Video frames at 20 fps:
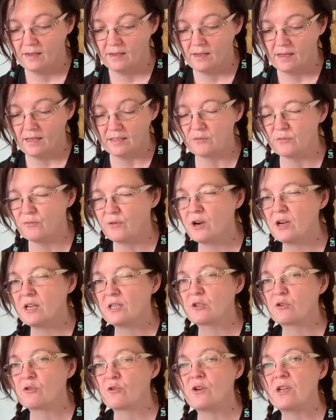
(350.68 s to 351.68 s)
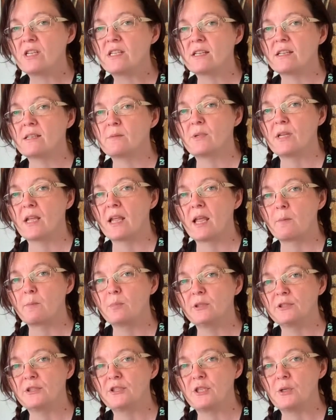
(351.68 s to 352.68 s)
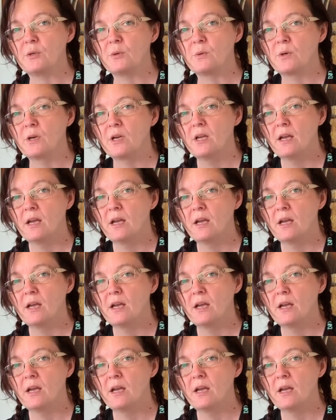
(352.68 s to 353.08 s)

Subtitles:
it's very intriguing being able to